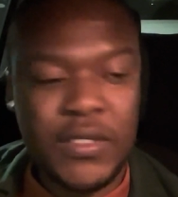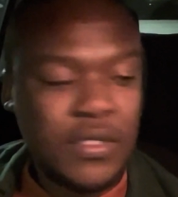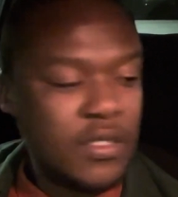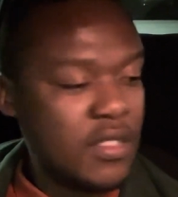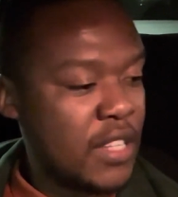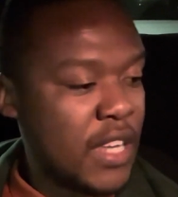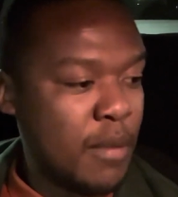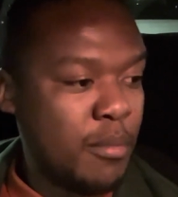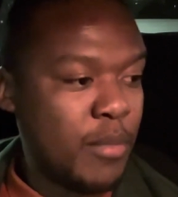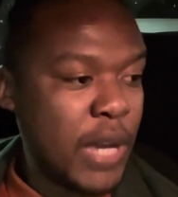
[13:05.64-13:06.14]
you
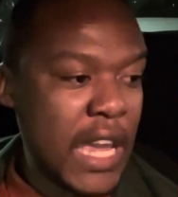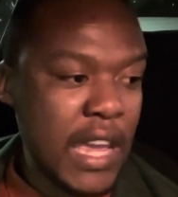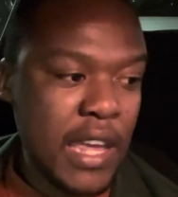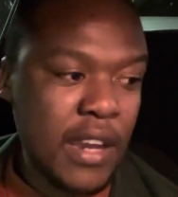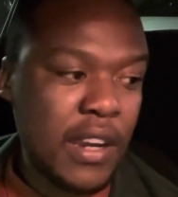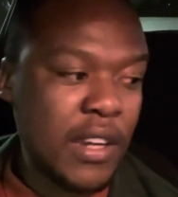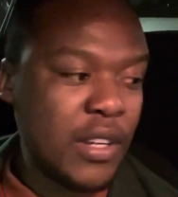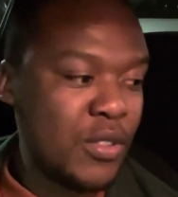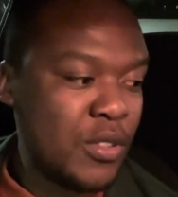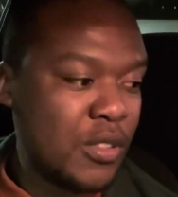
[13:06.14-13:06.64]
can buy a
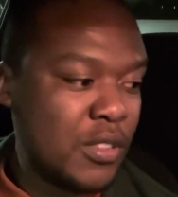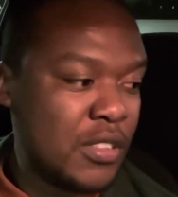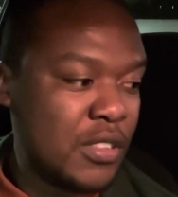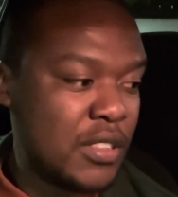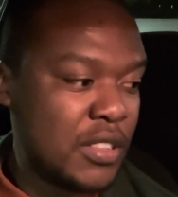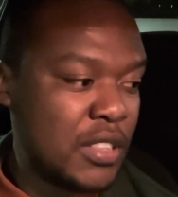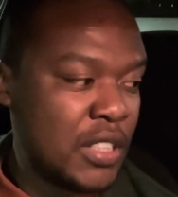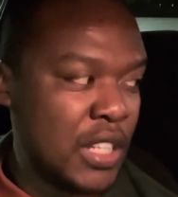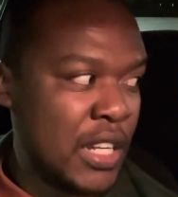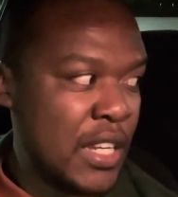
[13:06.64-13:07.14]
Renault
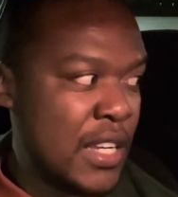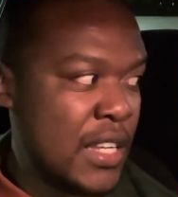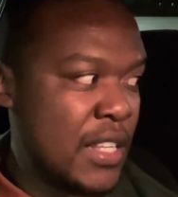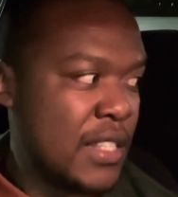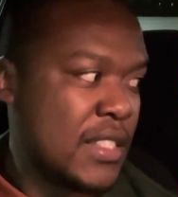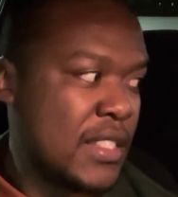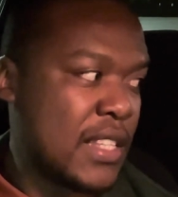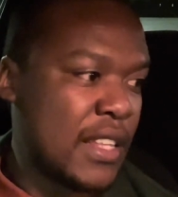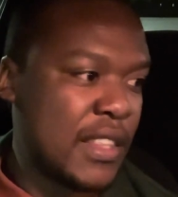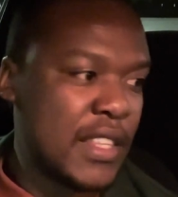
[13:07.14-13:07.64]

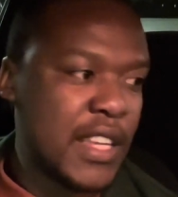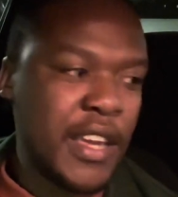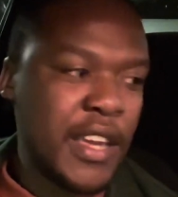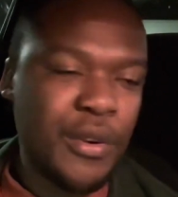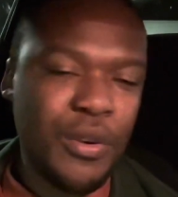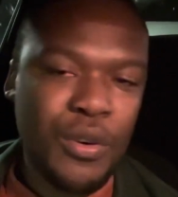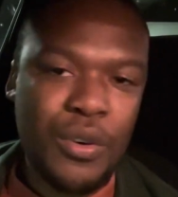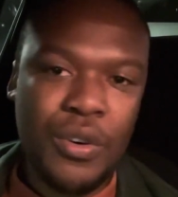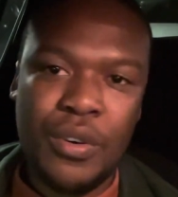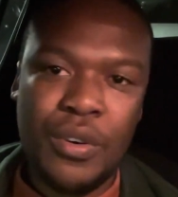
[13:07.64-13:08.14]

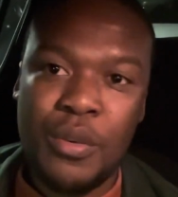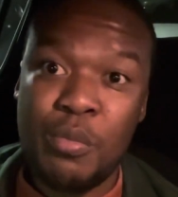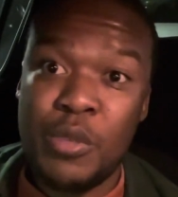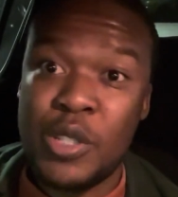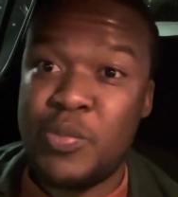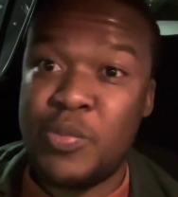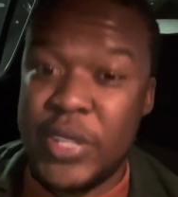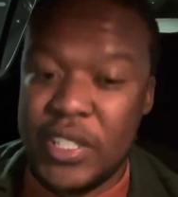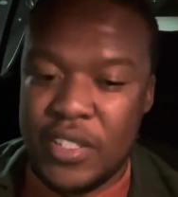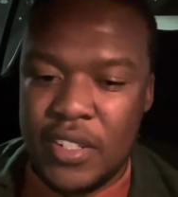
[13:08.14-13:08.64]
Sandero, most
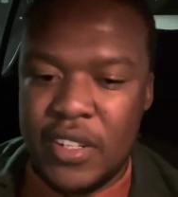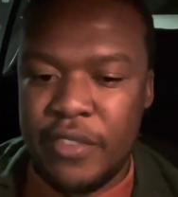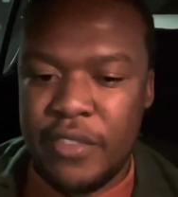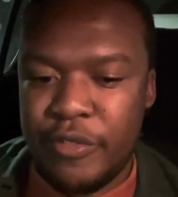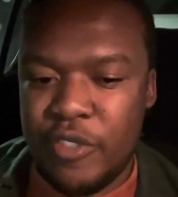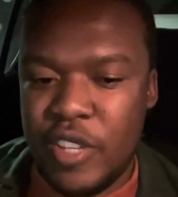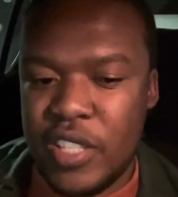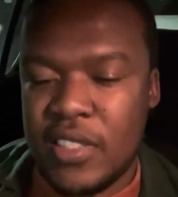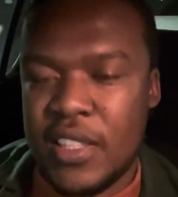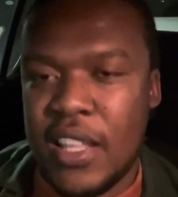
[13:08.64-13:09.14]
especially if
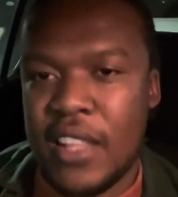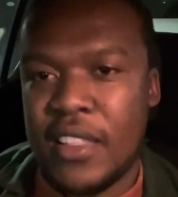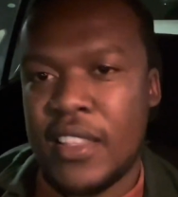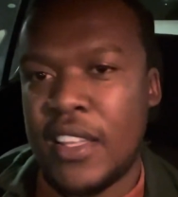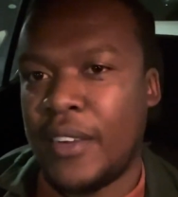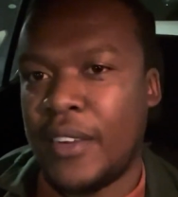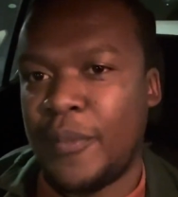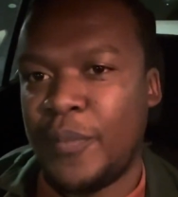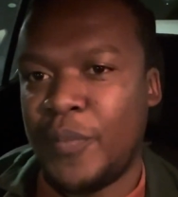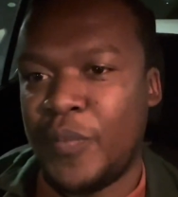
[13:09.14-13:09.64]
you're
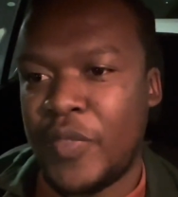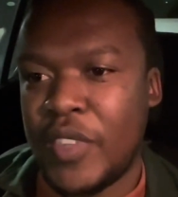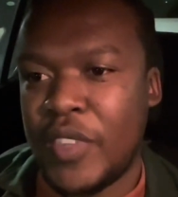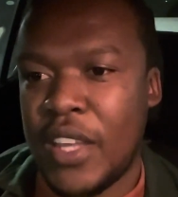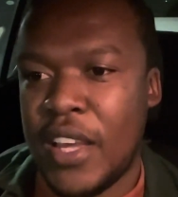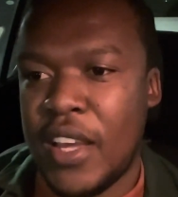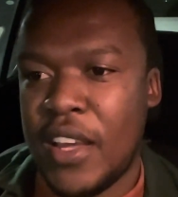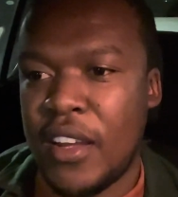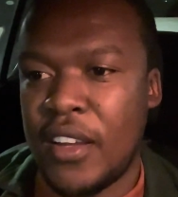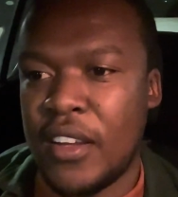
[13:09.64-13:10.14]
starting.
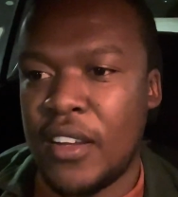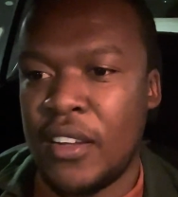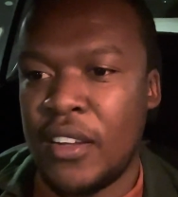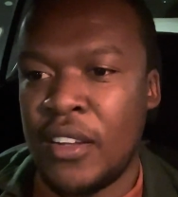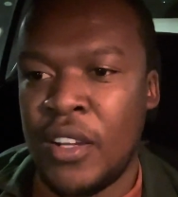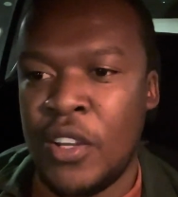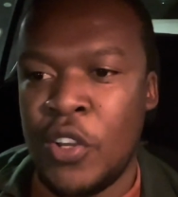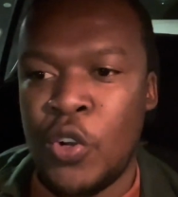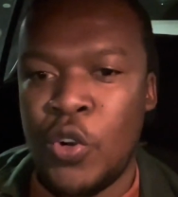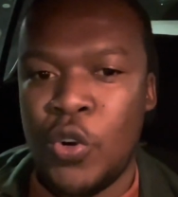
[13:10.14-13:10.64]

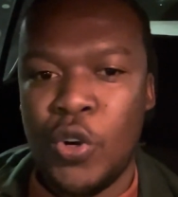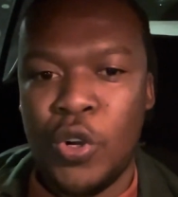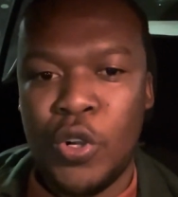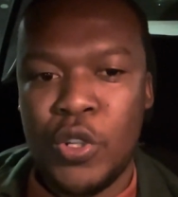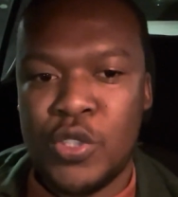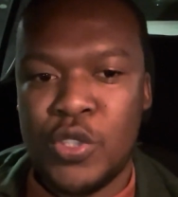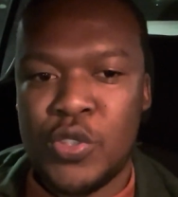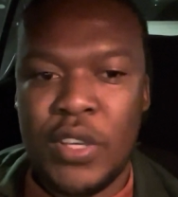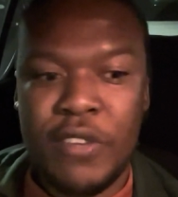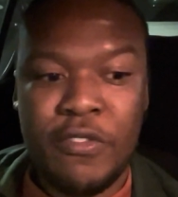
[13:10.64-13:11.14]

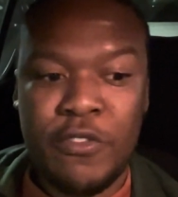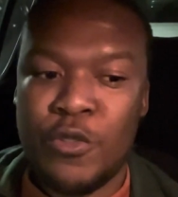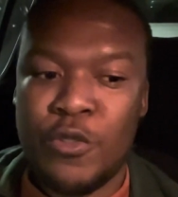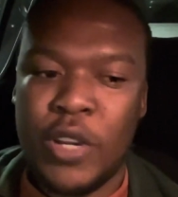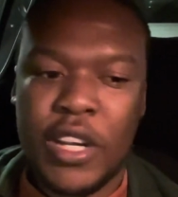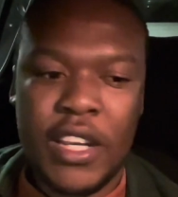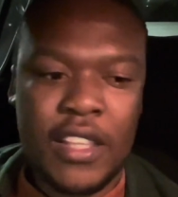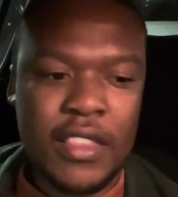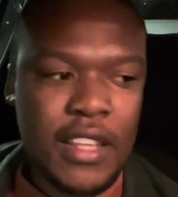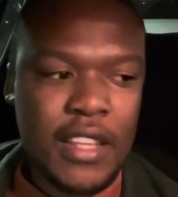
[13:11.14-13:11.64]
Also, if you want
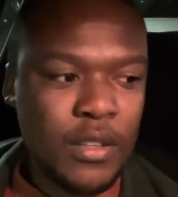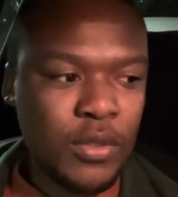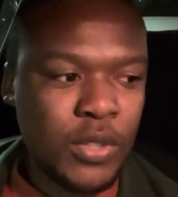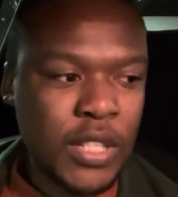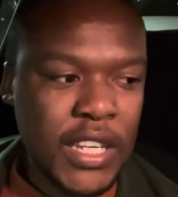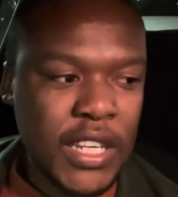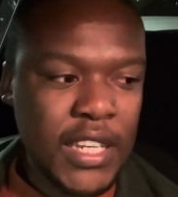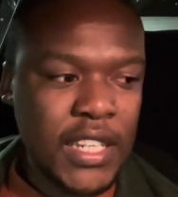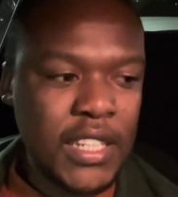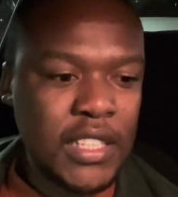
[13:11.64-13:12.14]
to
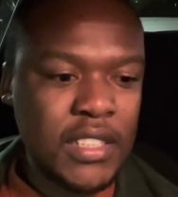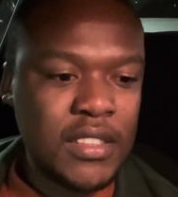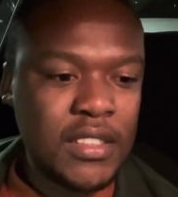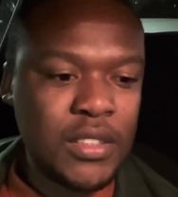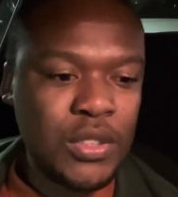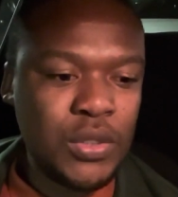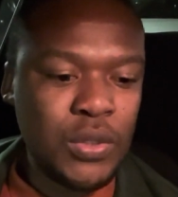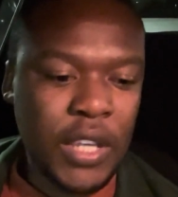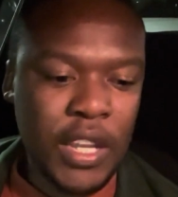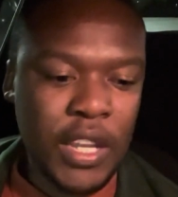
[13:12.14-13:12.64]
downgrade,
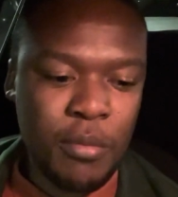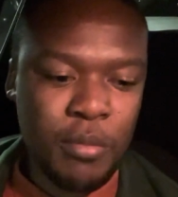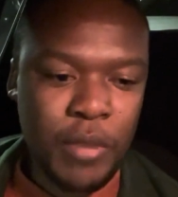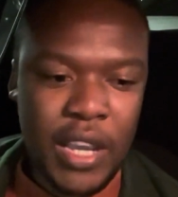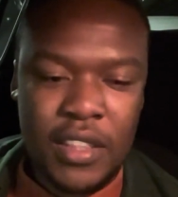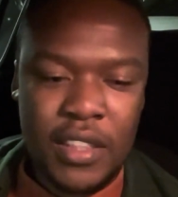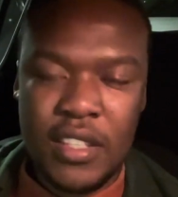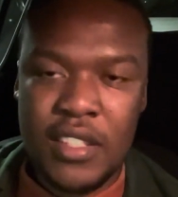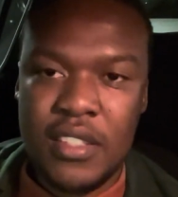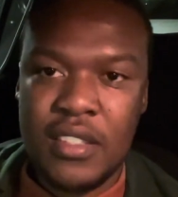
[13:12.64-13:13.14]
you can buy
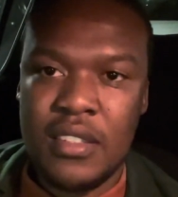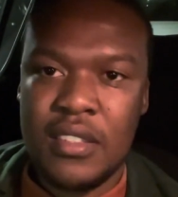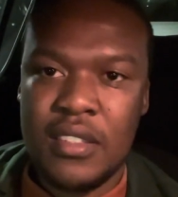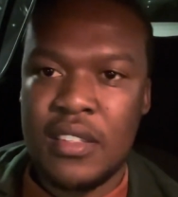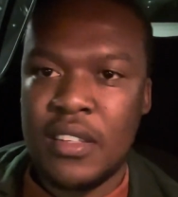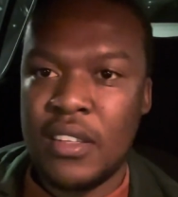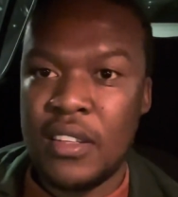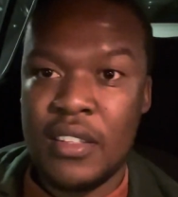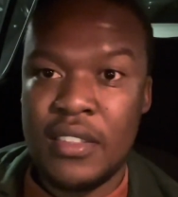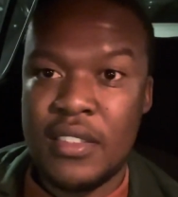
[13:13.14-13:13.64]
this.
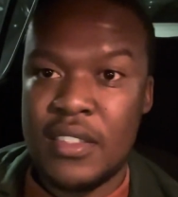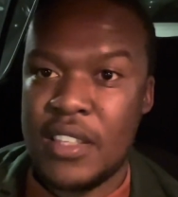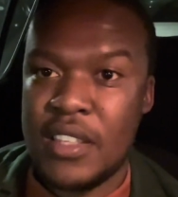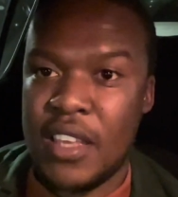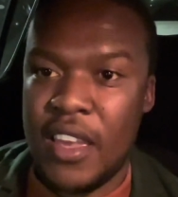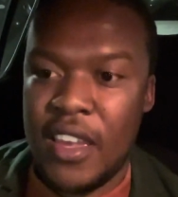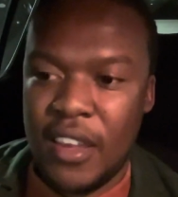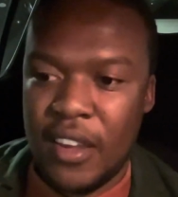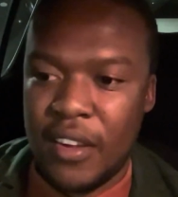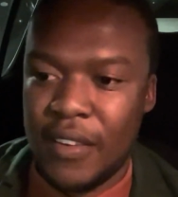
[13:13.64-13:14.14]
It's
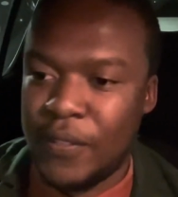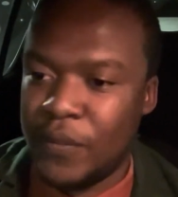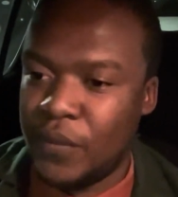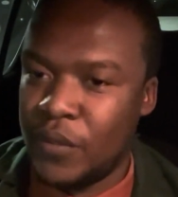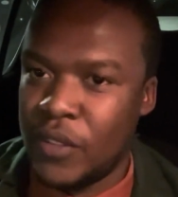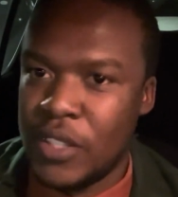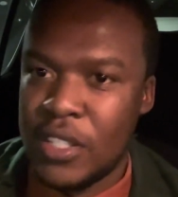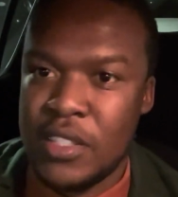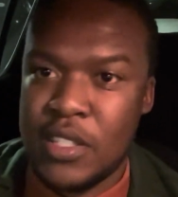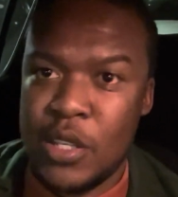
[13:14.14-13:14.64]
a
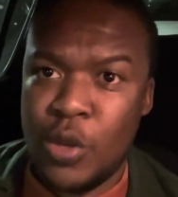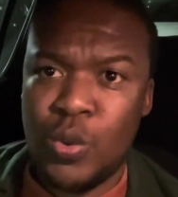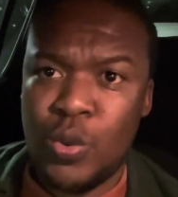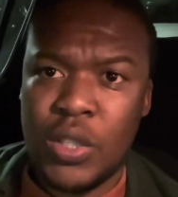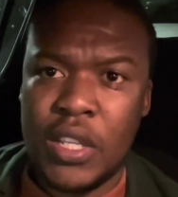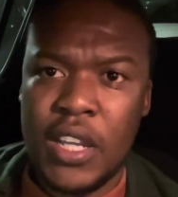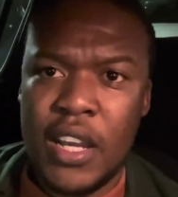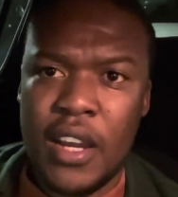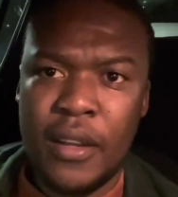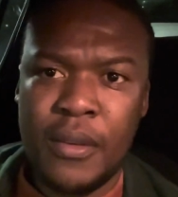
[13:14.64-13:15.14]
good
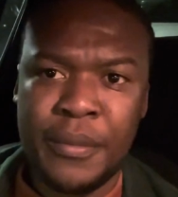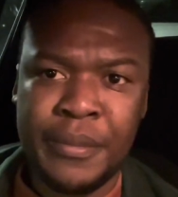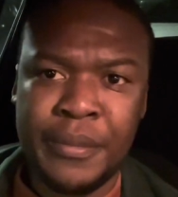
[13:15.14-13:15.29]
car.